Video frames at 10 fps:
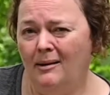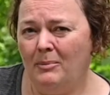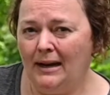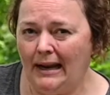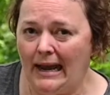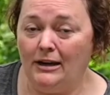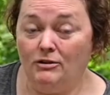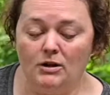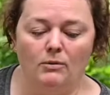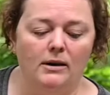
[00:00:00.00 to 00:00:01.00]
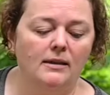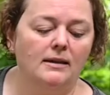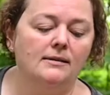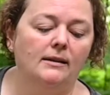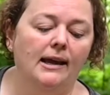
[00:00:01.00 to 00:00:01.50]
But again, you don't want
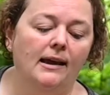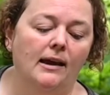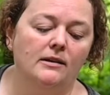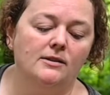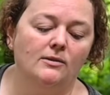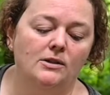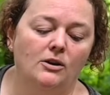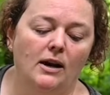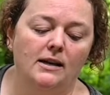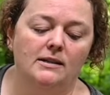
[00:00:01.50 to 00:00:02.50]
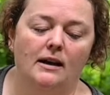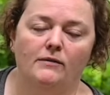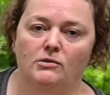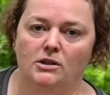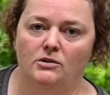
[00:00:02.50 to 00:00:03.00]
things leaking, so it's great to
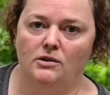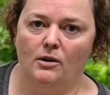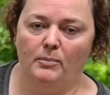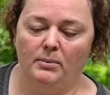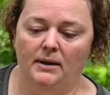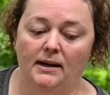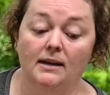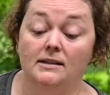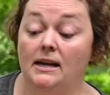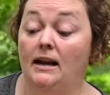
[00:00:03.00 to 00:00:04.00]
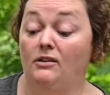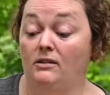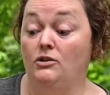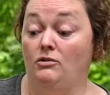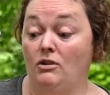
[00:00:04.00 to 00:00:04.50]
have your dish soap in a container
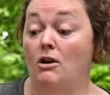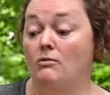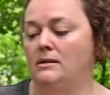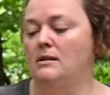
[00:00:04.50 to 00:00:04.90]
that you know is